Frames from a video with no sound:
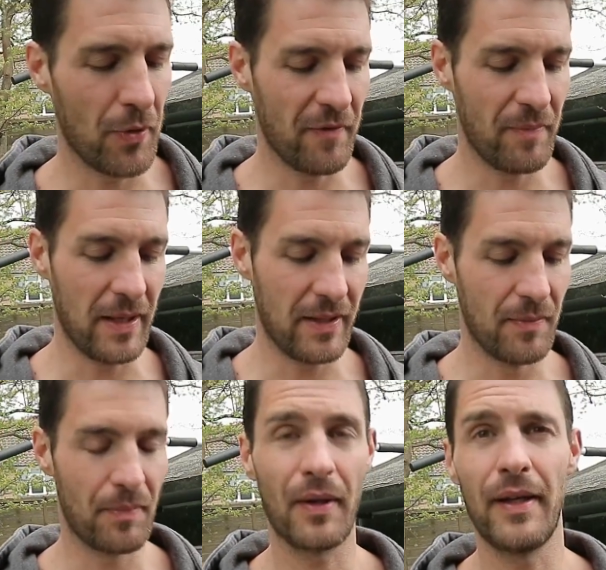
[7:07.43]
that have been
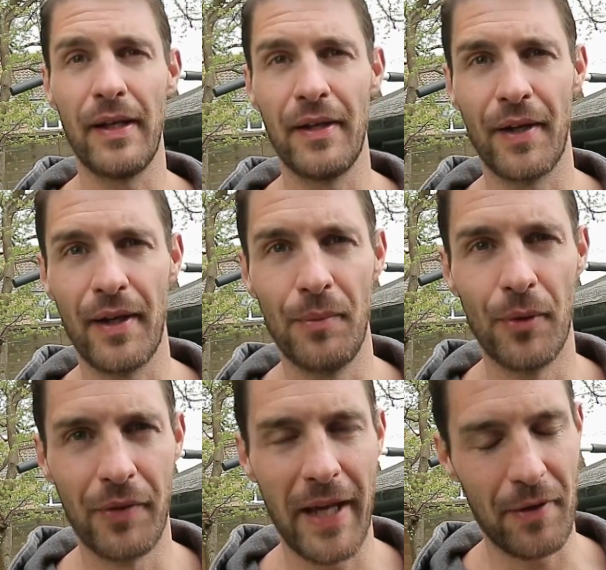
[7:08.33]
completely and utterly
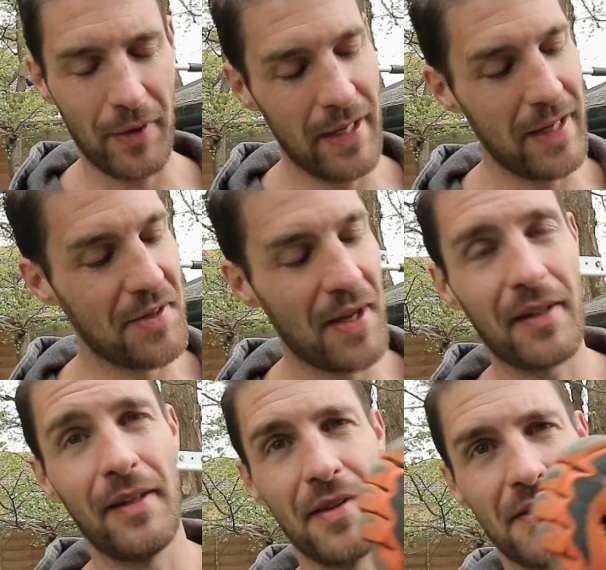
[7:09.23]
worn down in
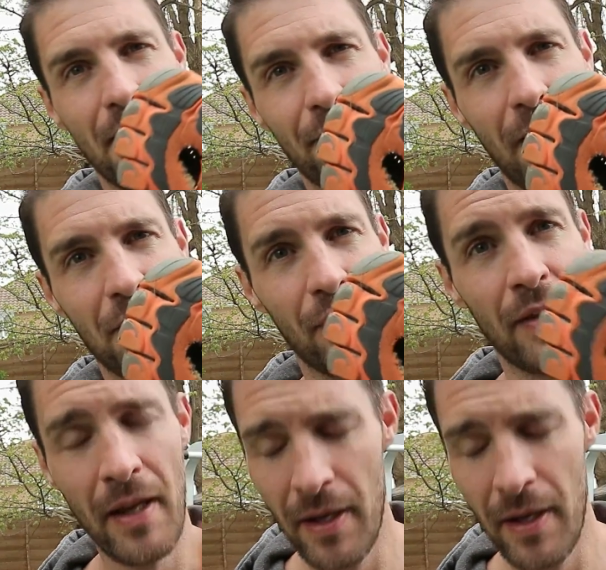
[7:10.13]
exactly the same fashion.